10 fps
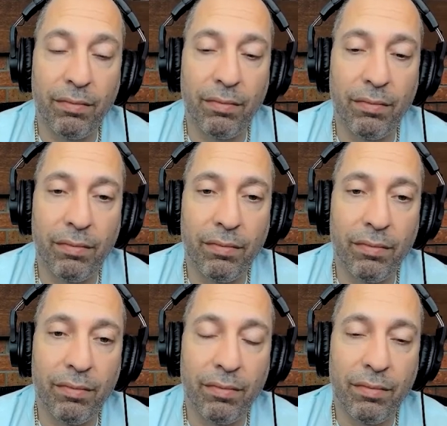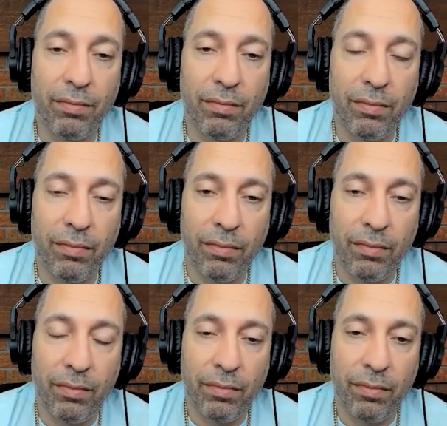
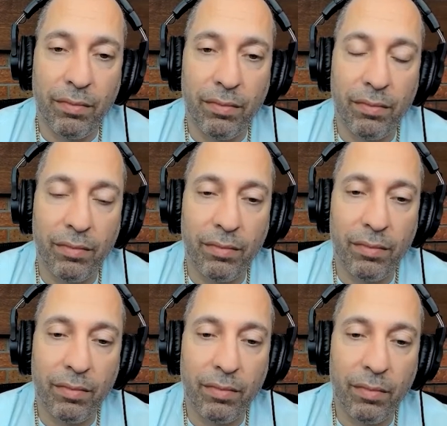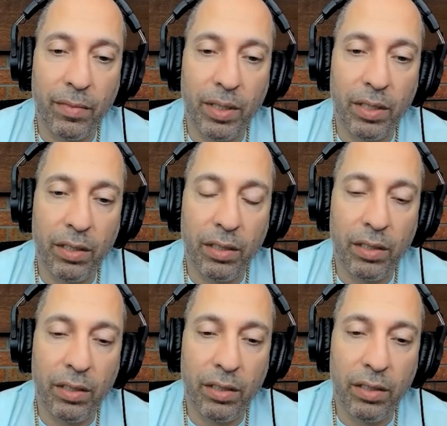
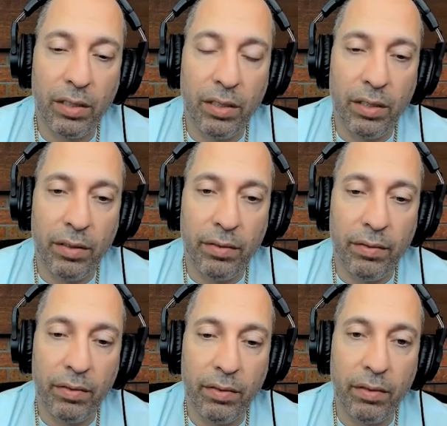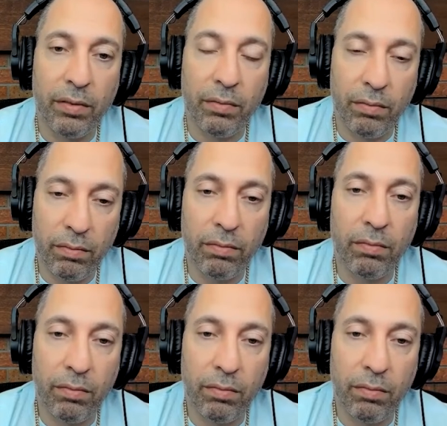(silent)